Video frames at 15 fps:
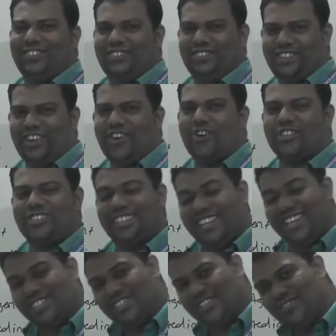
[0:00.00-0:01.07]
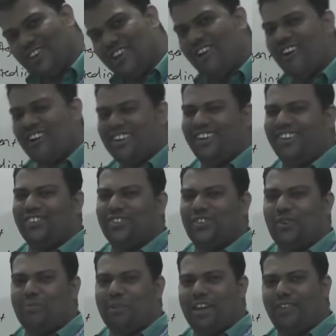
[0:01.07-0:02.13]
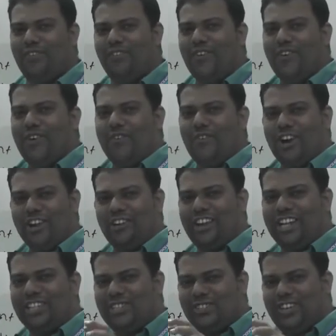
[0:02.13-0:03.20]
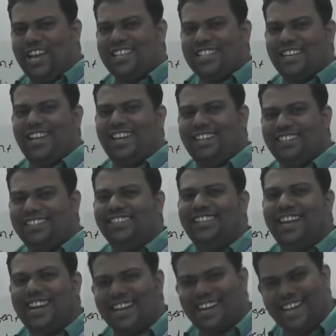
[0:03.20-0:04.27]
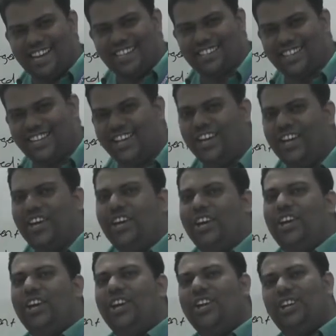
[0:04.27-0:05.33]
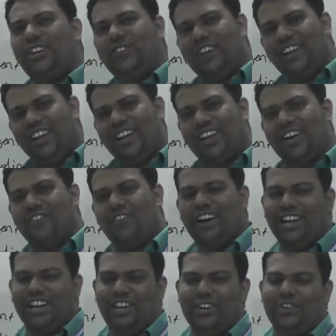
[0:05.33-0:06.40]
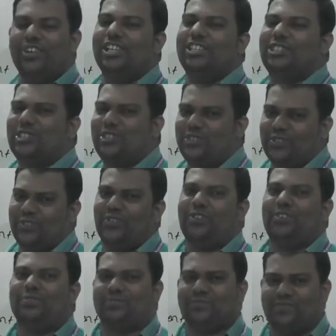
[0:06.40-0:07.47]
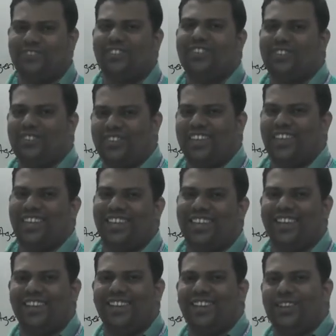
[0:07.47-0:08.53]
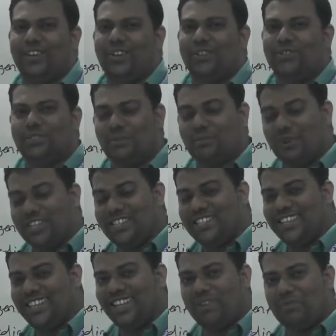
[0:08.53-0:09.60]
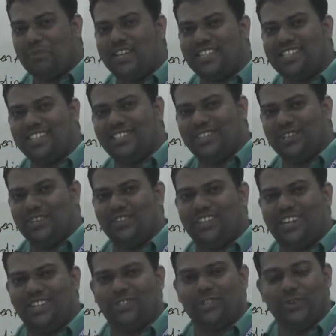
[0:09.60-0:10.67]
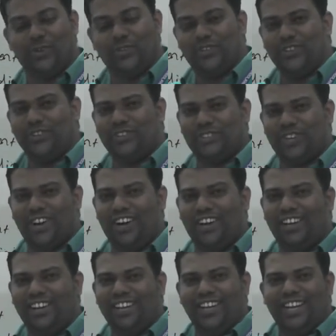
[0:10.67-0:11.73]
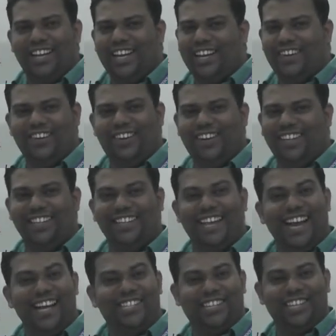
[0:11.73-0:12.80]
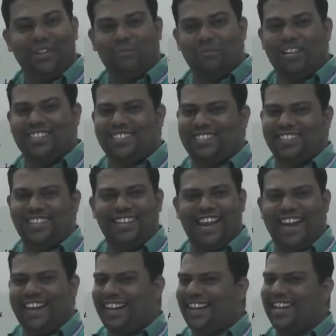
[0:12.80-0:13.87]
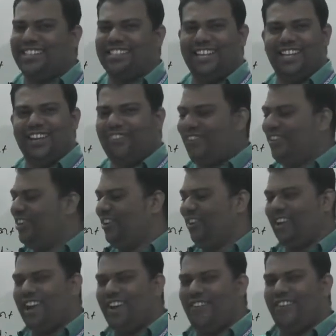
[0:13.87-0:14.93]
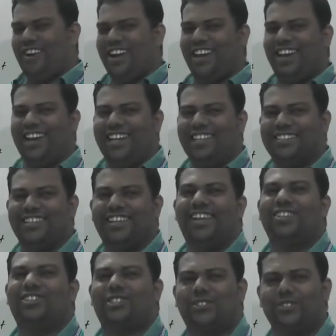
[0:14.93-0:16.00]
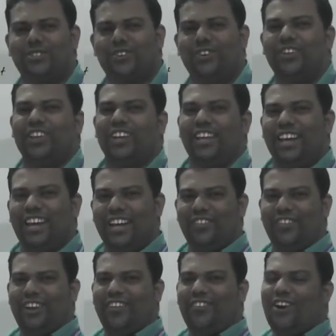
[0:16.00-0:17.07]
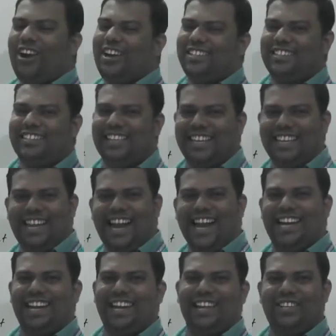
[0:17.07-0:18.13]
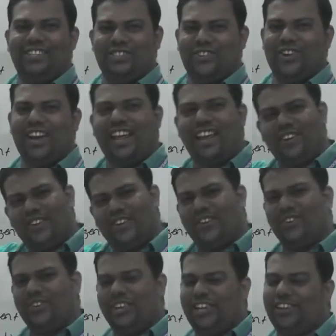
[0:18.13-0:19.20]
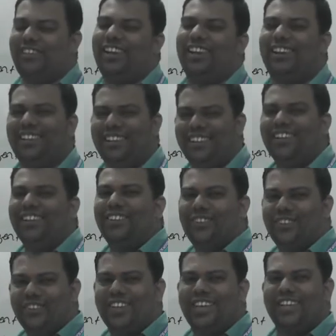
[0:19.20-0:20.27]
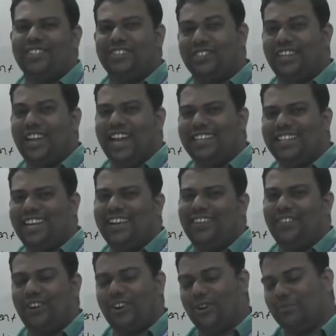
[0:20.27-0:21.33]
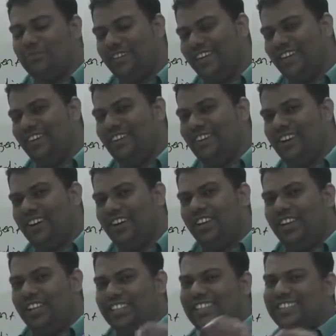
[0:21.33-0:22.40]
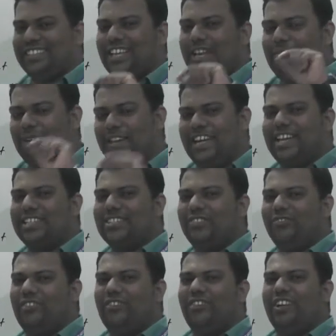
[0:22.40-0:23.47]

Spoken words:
Okay, oxidation will occur. So become whatever H2 gas released in that reaction, it will convert into H2. Okay, so for zinc plus HNO3, so if you saw it in that zinc plus nitric acid, it will never release H2. It will what? Zinc nitrate, H2 and NO2, it will. Okay, so like that, one of the this same reaction